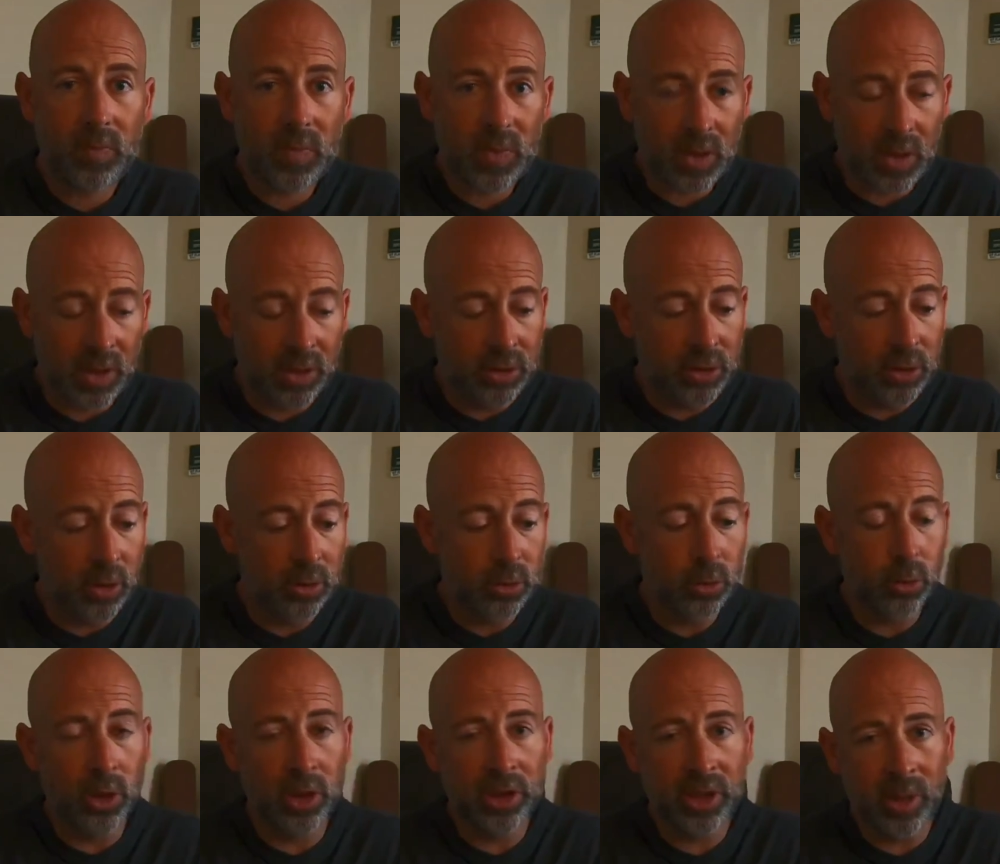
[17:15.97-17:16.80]
And so
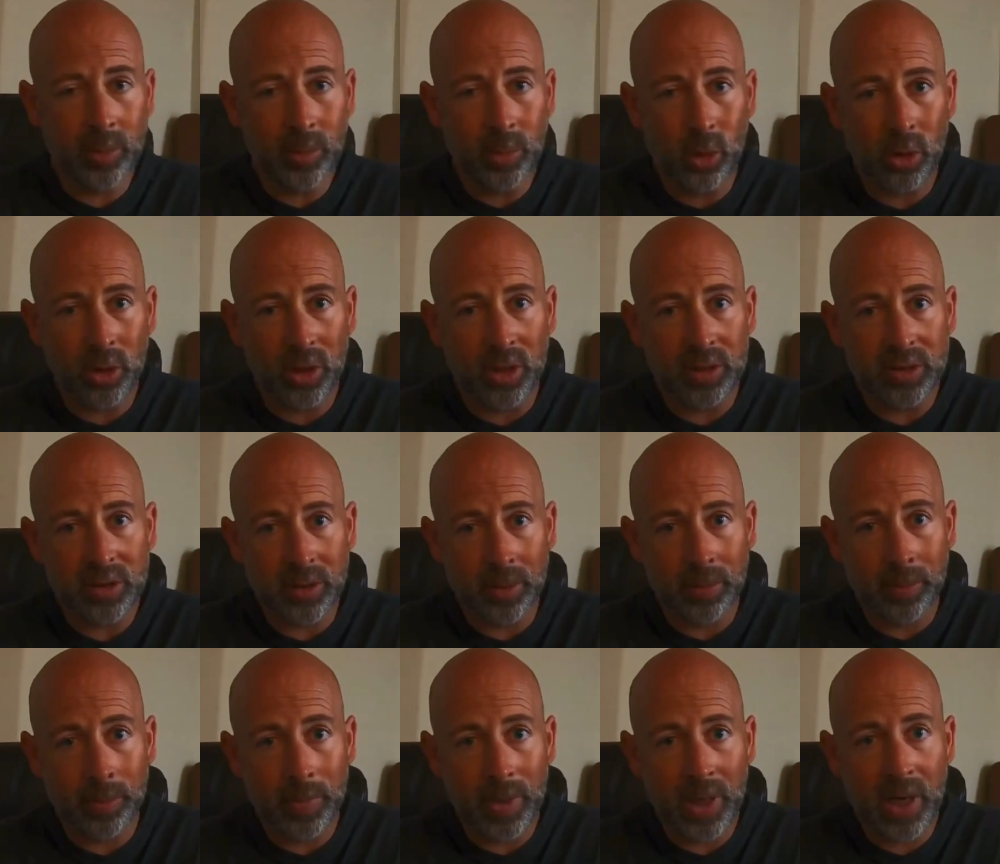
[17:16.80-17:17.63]
it's really important to
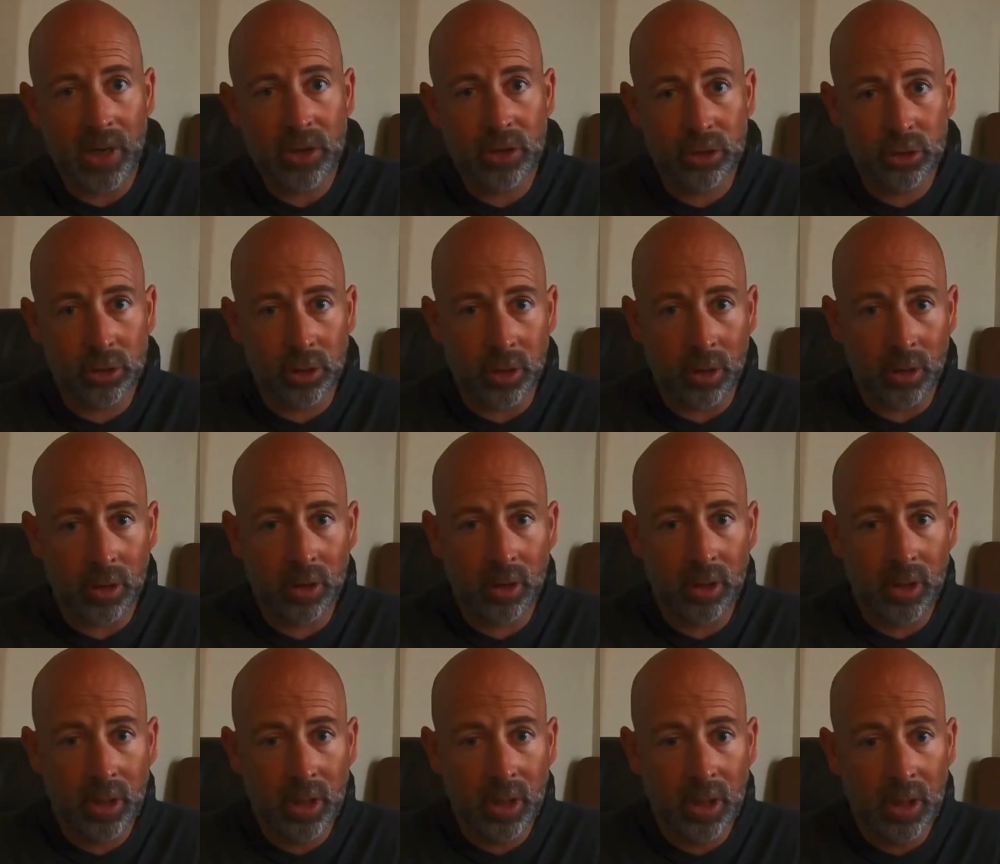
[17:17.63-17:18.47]
measure
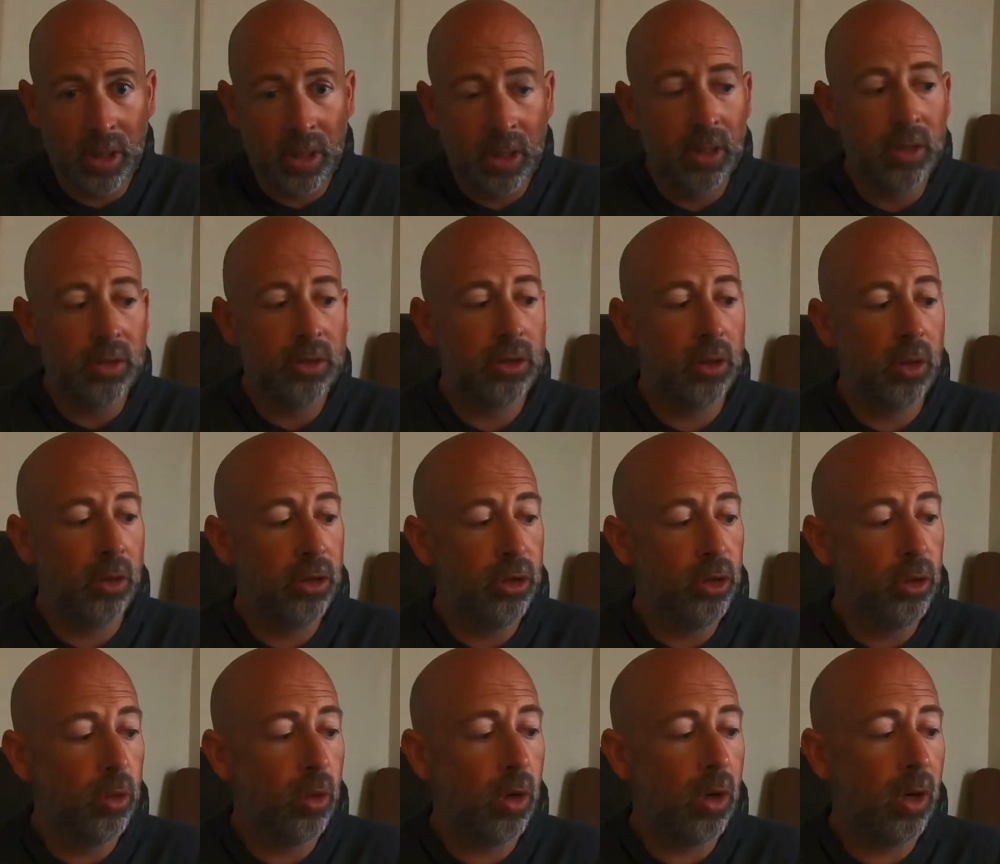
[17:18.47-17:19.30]
so
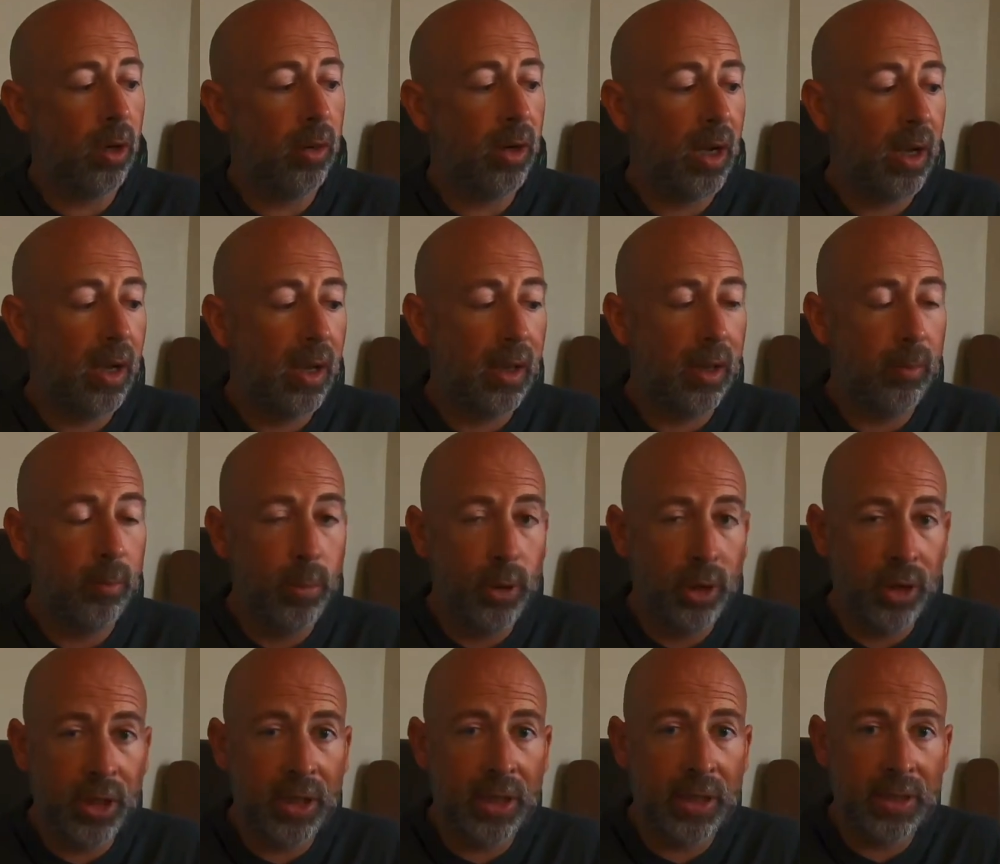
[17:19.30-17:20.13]
you are
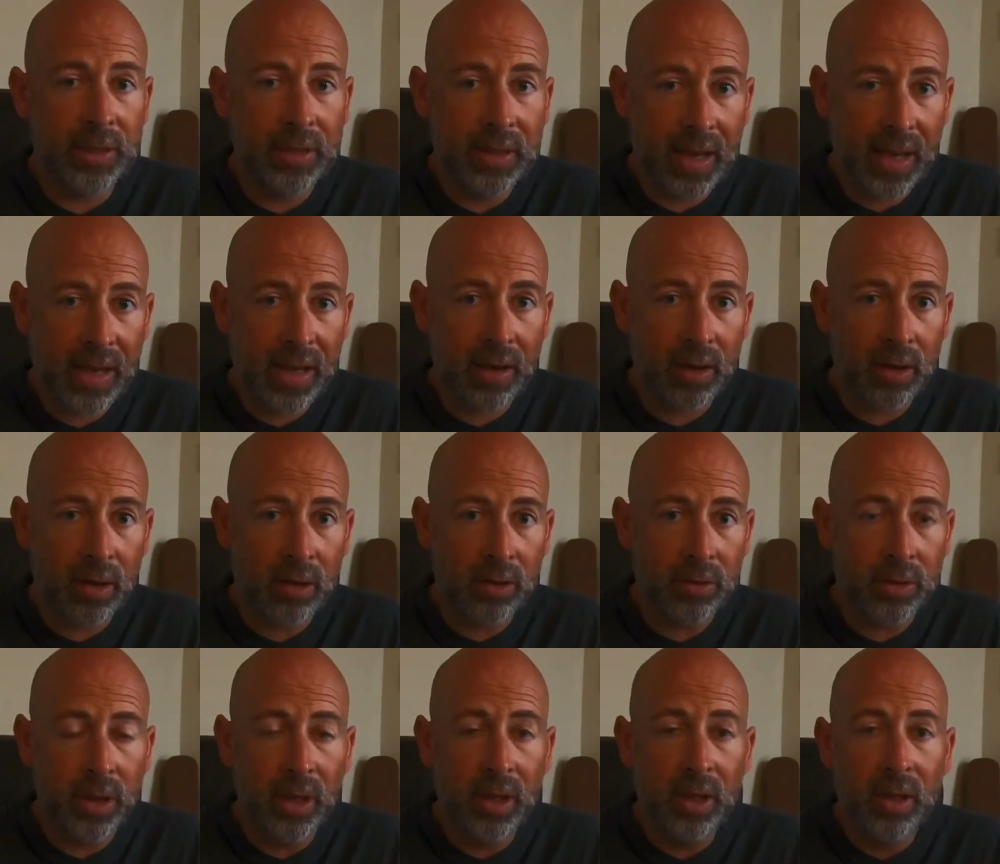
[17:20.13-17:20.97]
putting
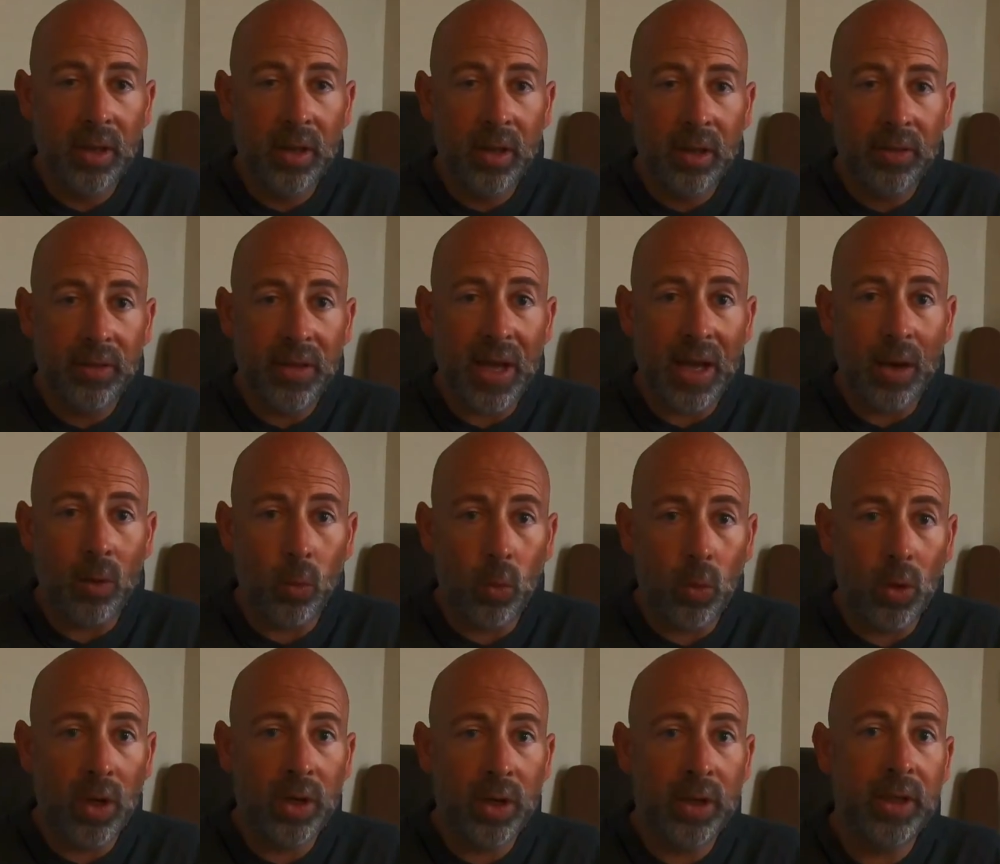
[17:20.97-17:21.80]
down that
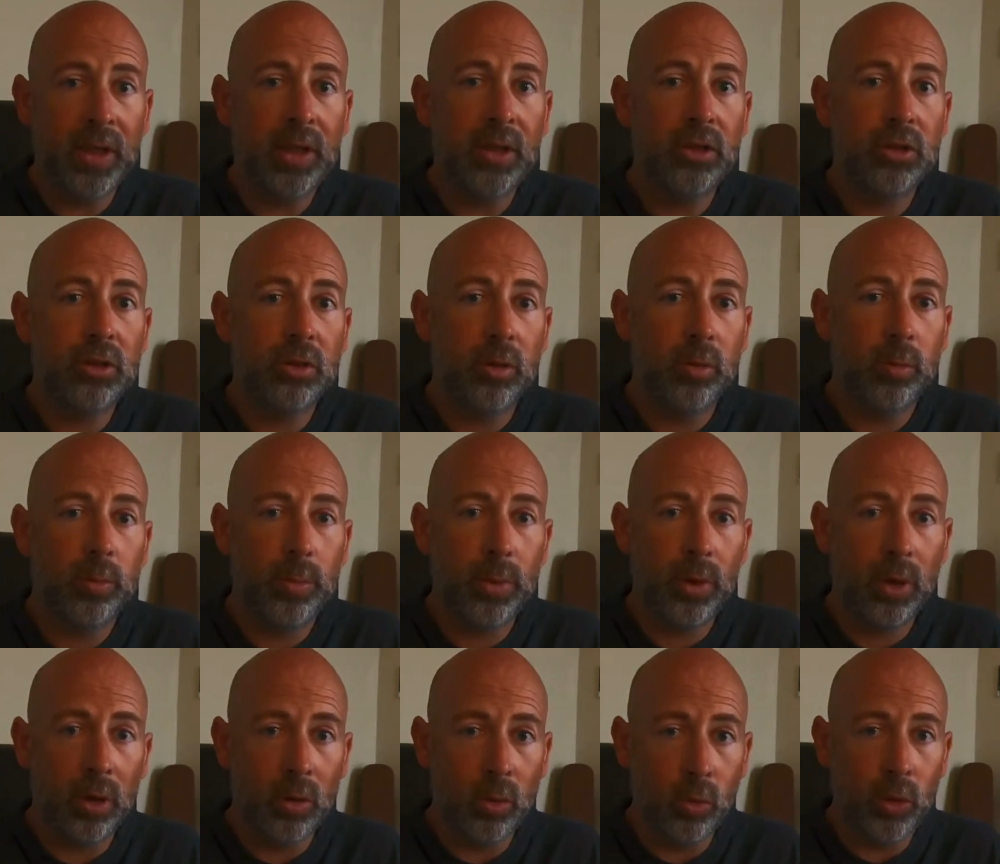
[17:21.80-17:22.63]
1 inch
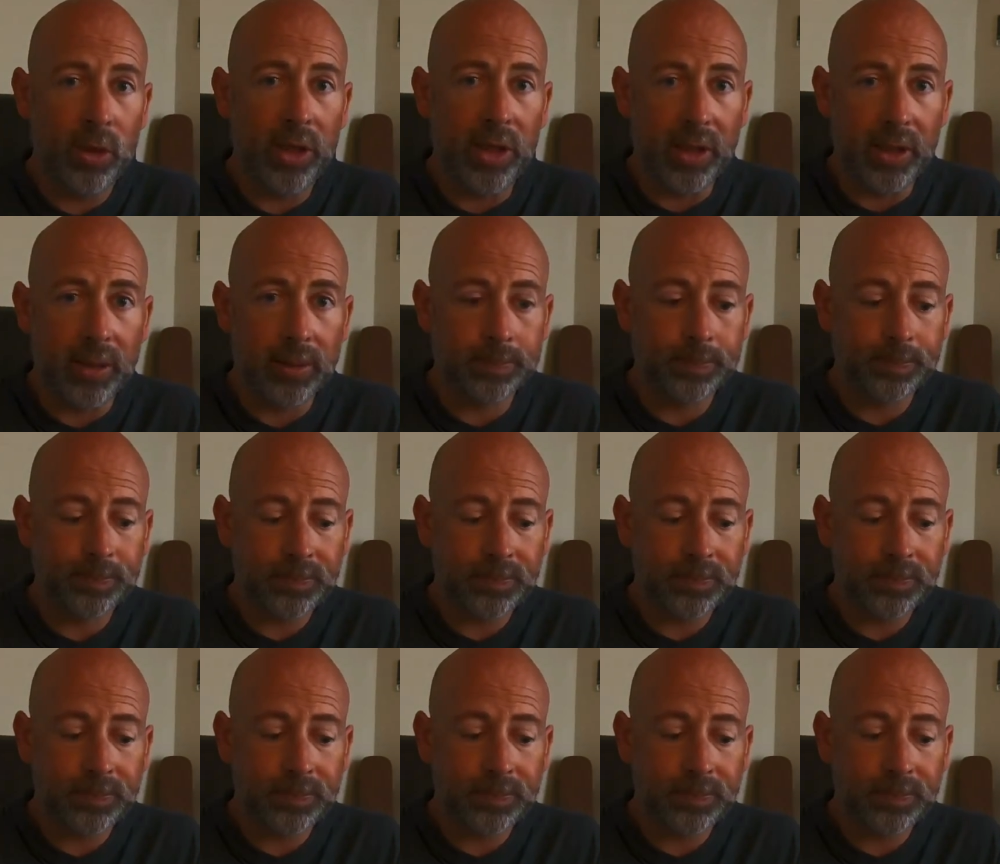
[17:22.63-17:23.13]
per week.